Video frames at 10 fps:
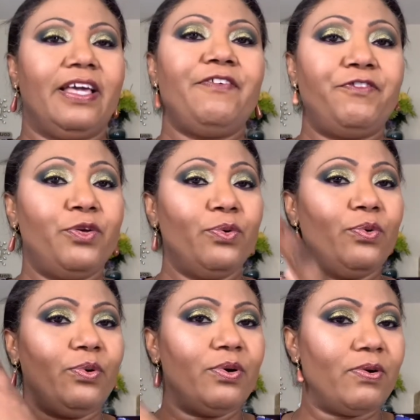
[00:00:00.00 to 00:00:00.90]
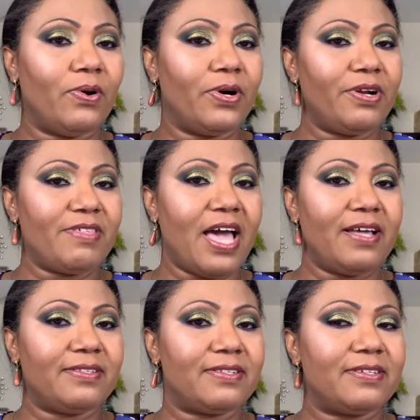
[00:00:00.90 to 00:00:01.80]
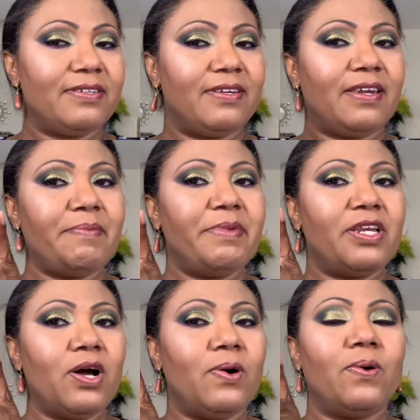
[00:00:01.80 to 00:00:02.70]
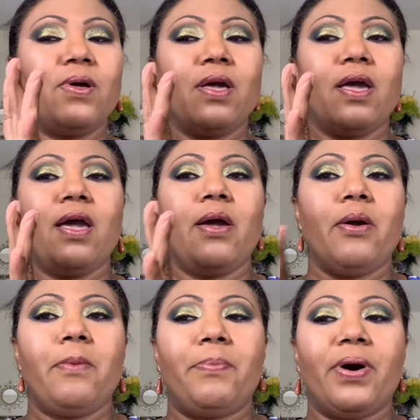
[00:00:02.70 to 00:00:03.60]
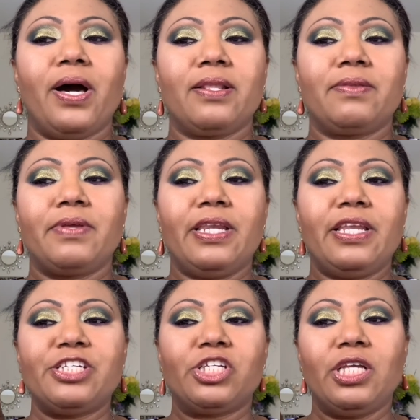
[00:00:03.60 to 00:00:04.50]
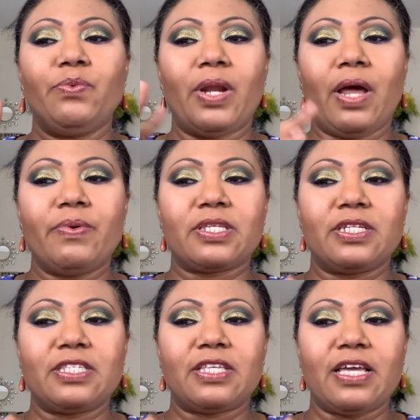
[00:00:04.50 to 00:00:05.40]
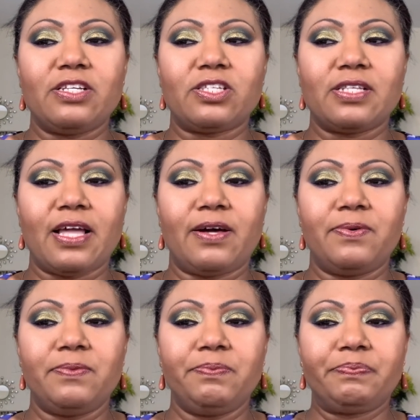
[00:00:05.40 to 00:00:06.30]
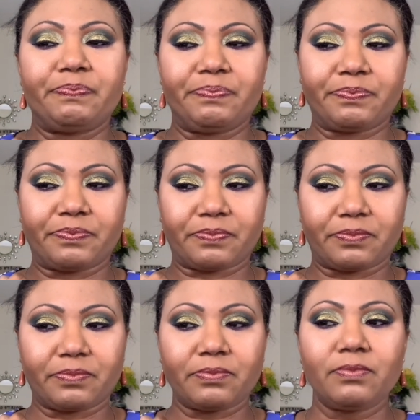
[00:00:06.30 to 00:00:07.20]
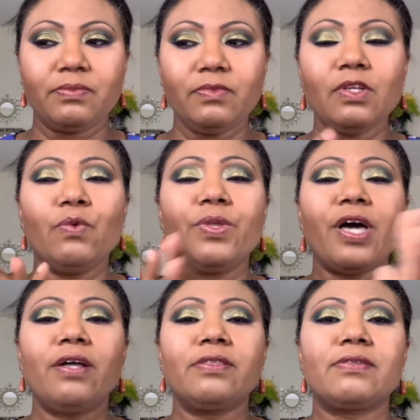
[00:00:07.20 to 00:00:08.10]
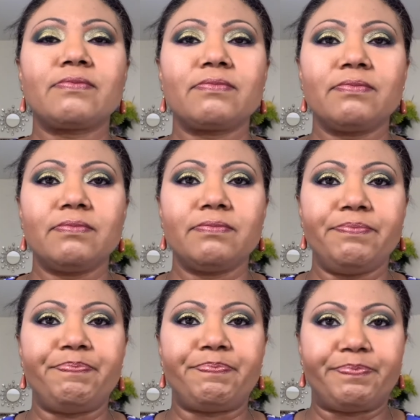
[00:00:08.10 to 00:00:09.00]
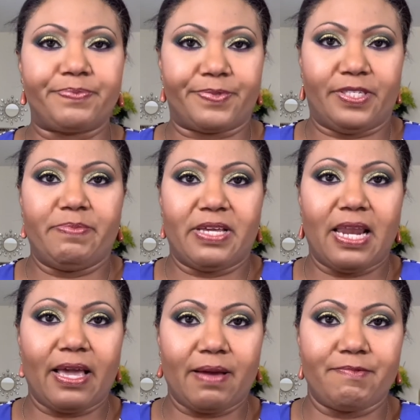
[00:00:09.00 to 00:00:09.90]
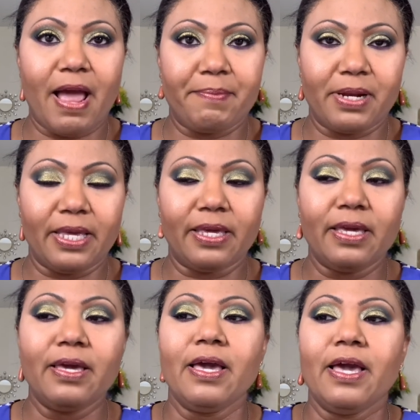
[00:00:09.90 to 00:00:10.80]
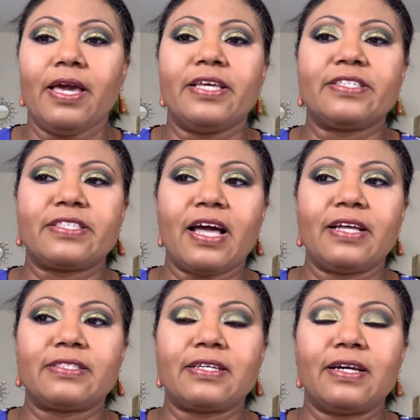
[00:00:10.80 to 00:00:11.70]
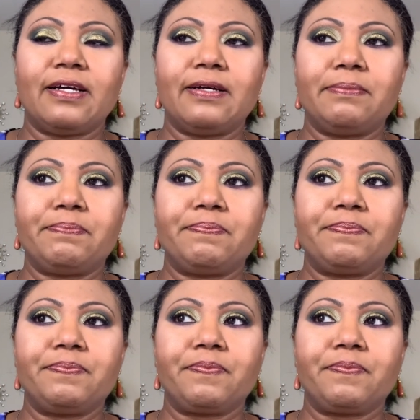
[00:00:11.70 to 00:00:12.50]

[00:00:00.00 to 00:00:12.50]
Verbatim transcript: if you order that, let me know. But initially, what I was going to say just now, without seeming like I'm rambling, is that um,